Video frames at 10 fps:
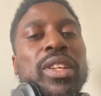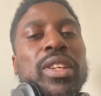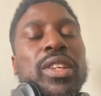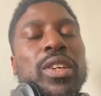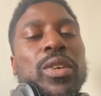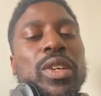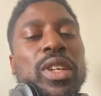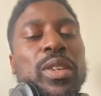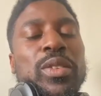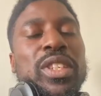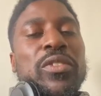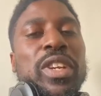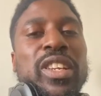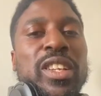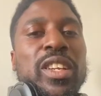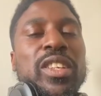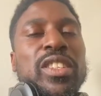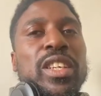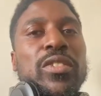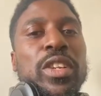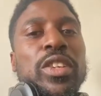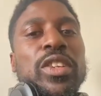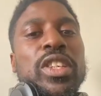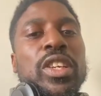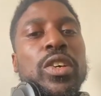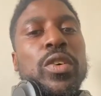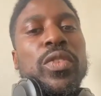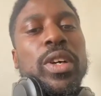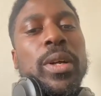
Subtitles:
you know, and it was definitely a South London takeover.